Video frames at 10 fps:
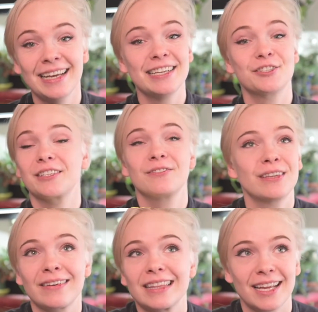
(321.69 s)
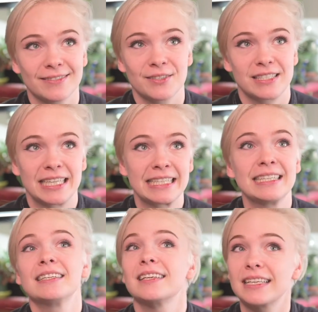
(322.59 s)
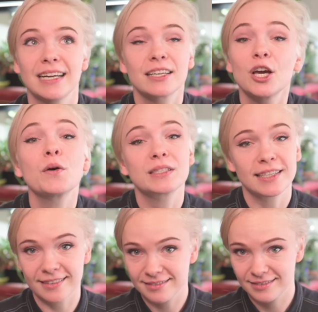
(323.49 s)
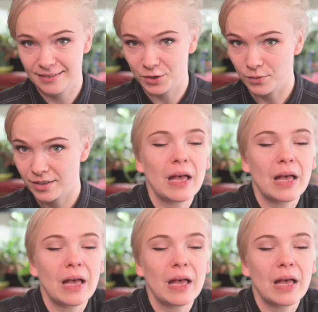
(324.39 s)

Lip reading: Just a very light roasting, like a toasting, if you would.